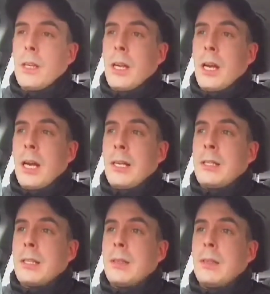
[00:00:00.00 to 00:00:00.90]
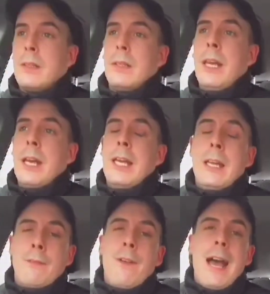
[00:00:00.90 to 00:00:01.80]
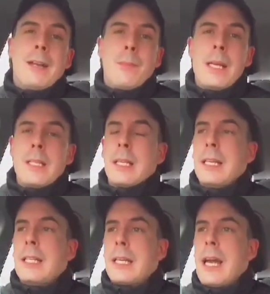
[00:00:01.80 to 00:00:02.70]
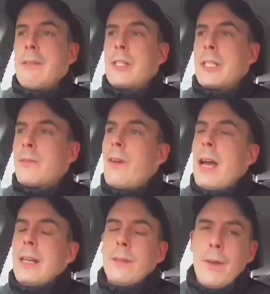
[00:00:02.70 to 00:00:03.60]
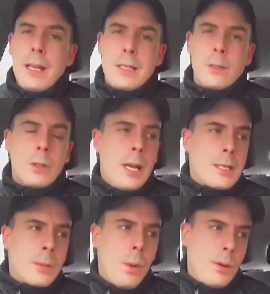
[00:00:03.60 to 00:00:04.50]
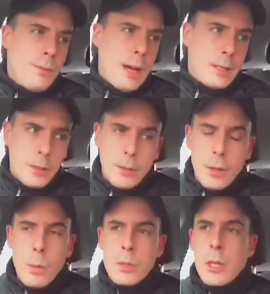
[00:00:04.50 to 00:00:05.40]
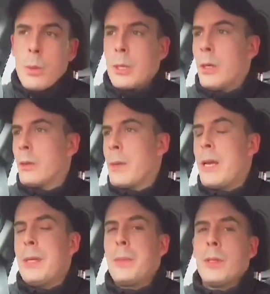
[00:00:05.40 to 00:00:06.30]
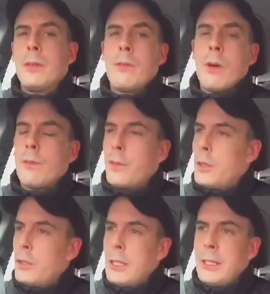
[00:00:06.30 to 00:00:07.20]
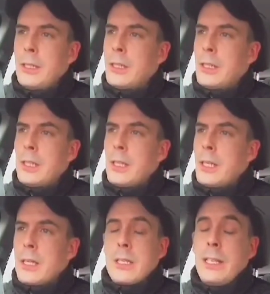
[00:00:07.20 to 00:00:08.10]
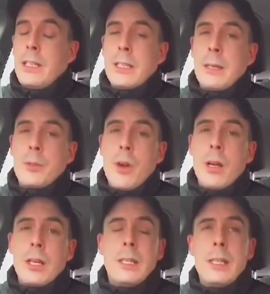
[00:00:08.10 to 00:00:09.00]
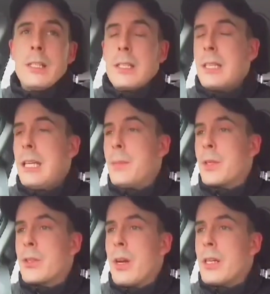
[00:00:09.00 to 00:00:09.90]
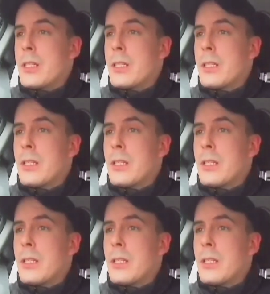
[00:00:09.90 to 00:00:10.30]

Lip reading: And yeah, he had a van basically in the garage. It's a van. The van's still there. It's a white van. I don't know what's going on. Maybe he put the wrong fuel in, because he didn't seem drunk. He didn't seem on drugs.